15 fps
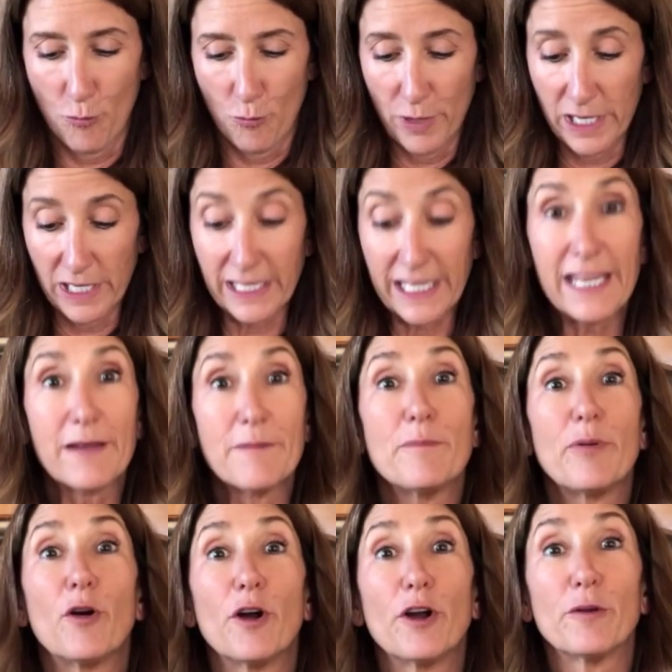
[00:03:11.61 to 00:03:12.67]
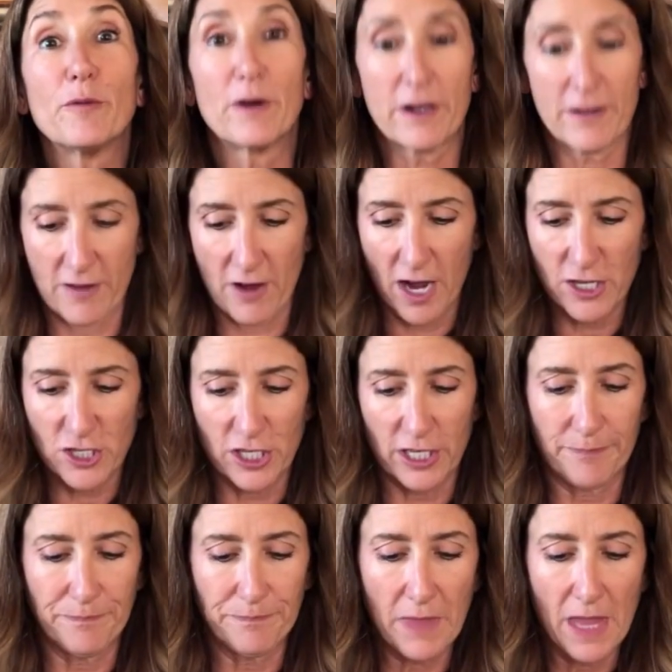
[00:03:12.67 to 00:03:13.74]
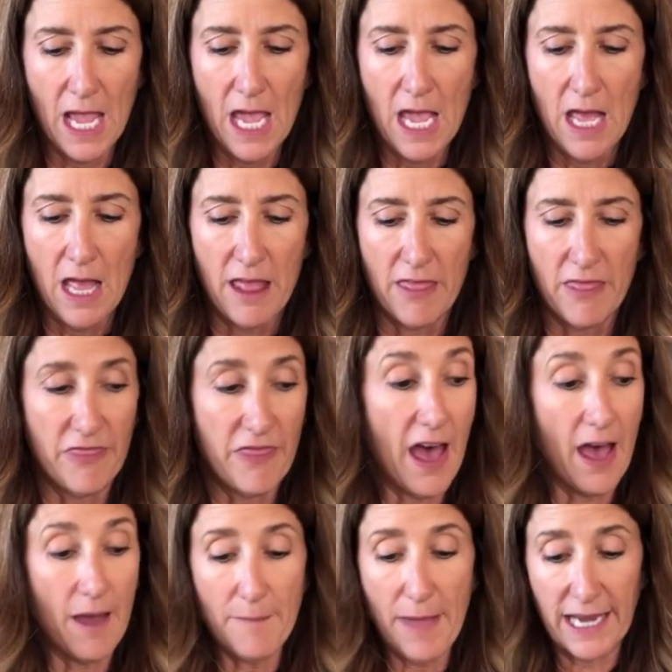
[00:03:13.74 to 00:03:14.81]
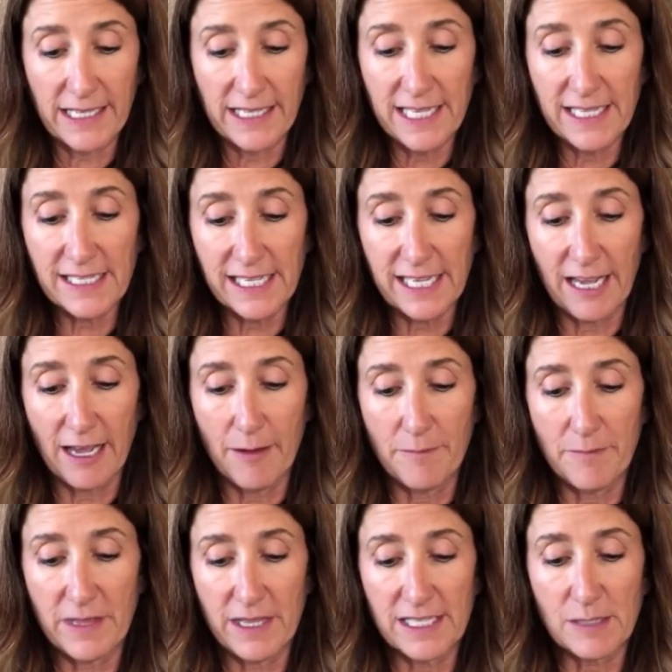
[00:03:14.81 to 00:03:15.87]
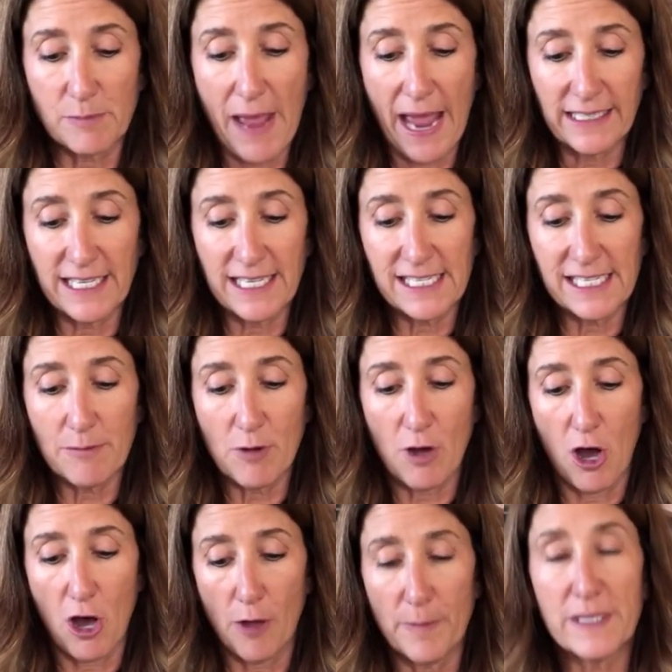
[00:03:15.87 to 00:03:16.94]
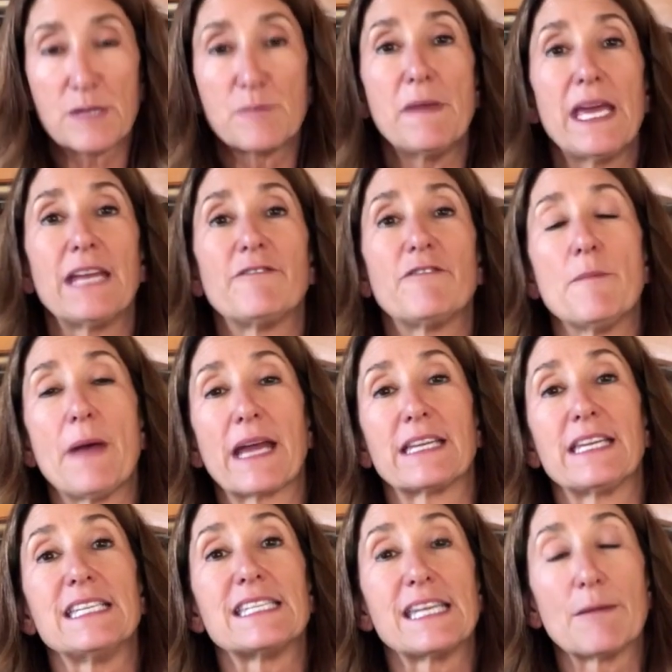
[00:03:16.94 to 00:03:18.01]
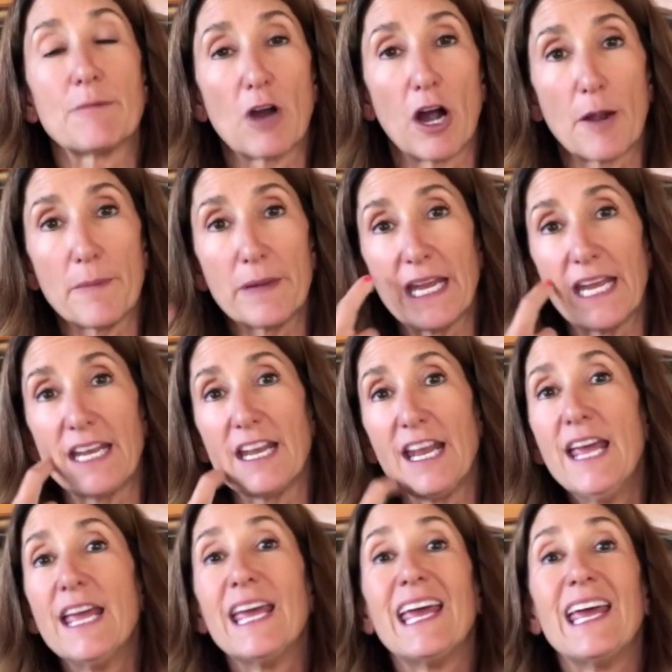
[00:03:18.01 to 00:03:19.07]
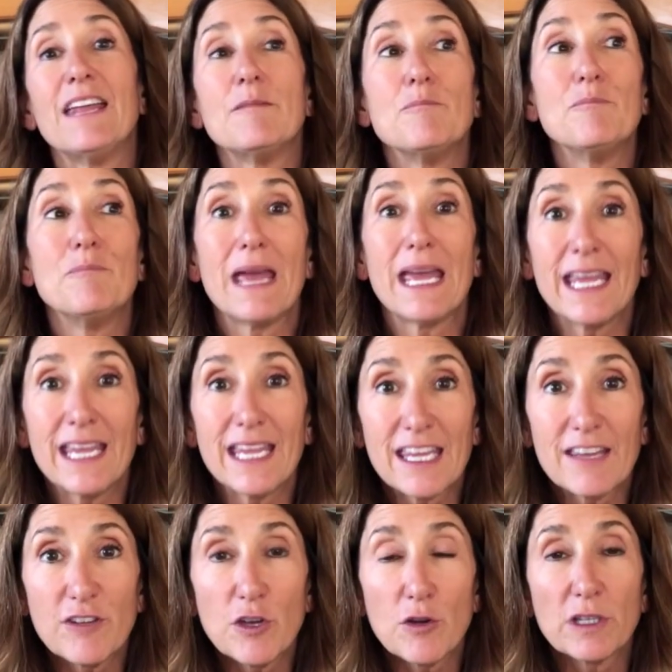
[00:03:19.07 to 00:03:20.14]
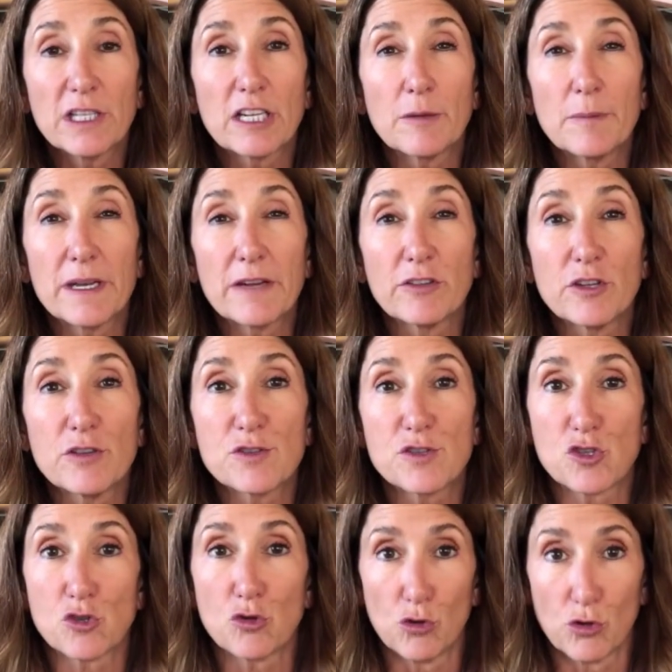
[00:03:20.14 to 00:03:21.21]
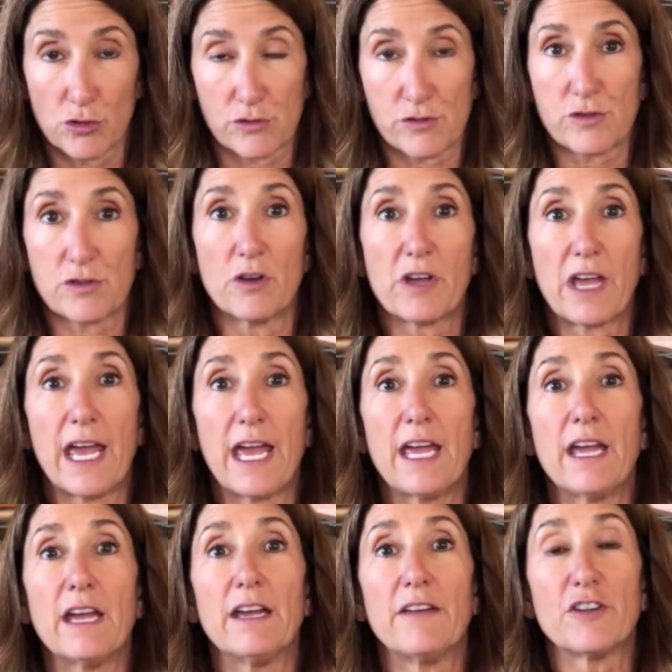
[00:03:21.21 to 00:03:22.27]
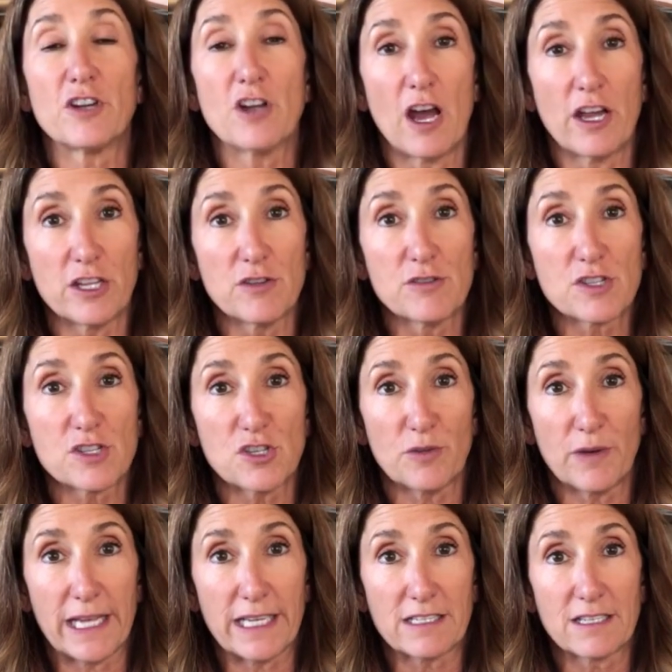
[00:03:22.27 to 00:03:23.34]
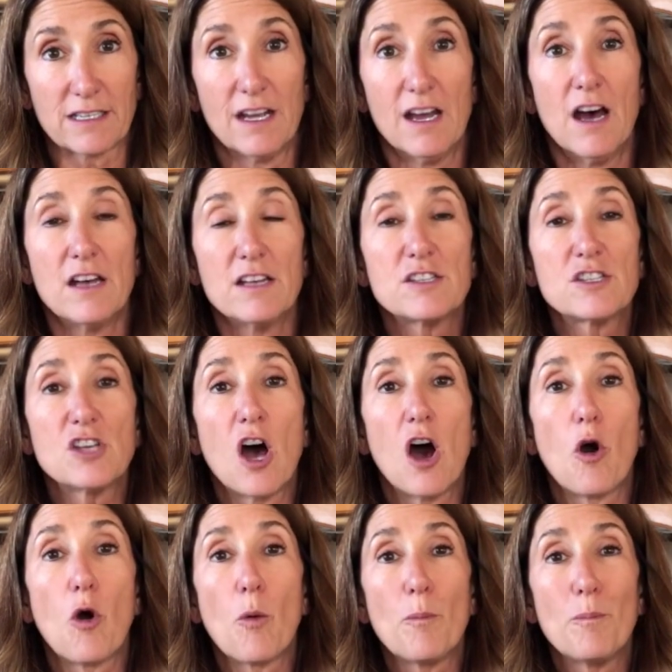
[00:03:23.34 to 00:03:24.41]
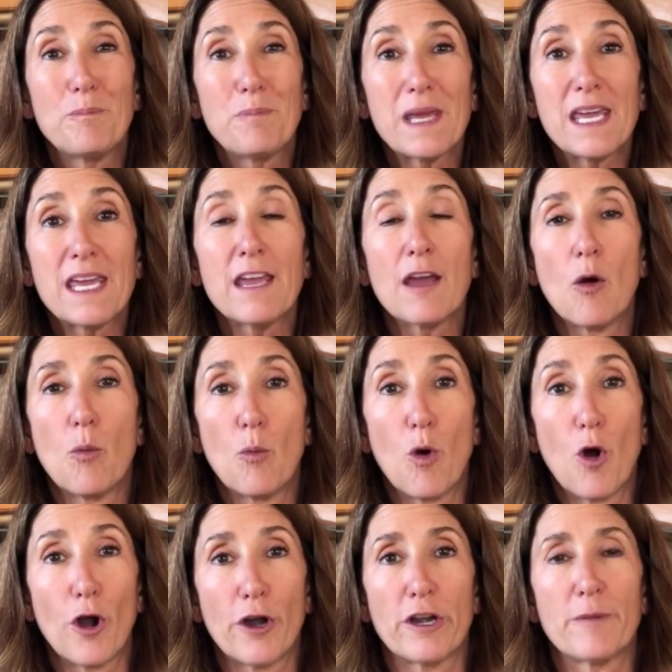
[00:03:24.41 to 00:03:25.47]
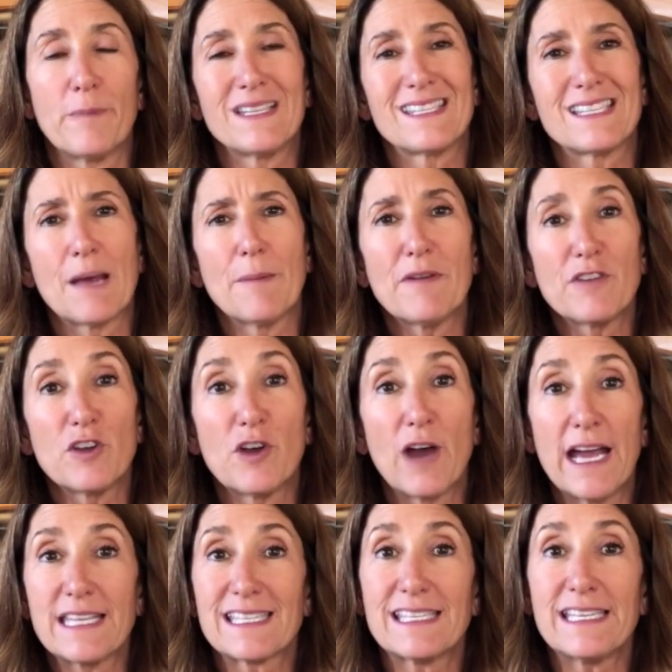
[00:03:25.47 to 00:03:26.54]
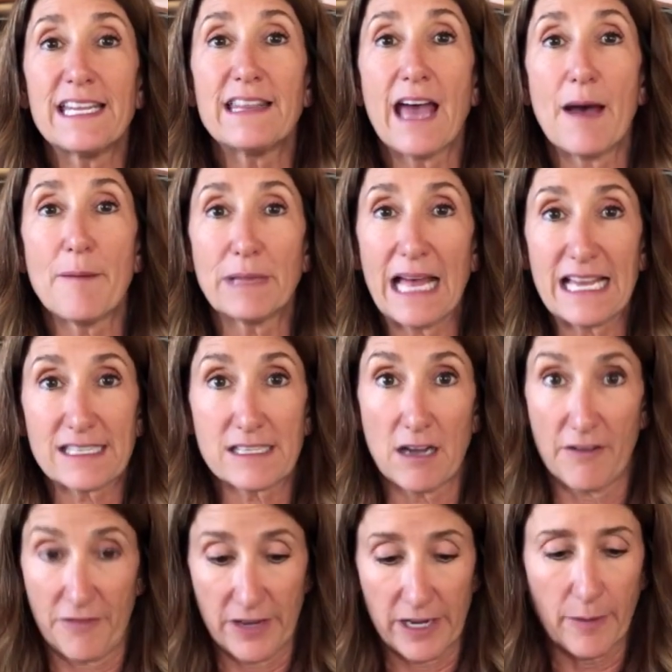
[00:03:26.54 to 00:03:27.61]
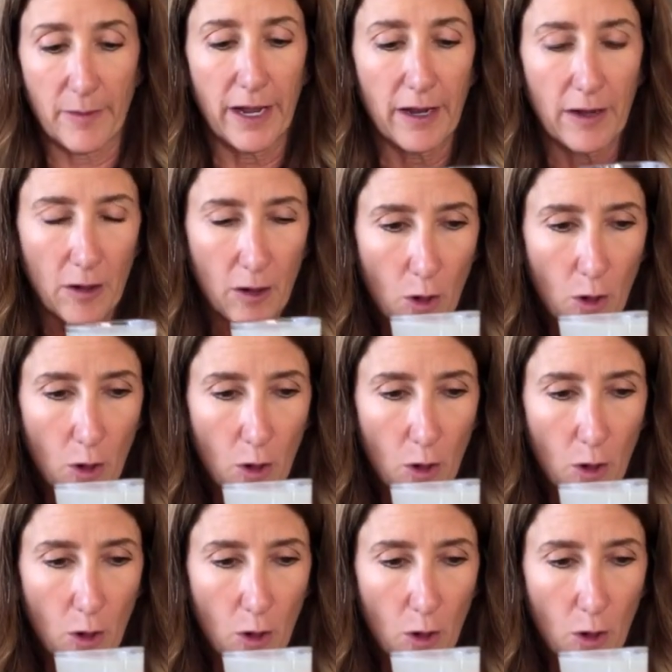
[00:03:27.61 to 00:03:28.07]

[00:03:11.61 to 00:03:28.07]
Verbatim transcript: really important word of caution the magnesium, this magnesium calm is made from magnesium carbonate. It may give you a little bit of loose stools, okay, if you're not used to it. So be warned, but some of you guys need that blast off anyway.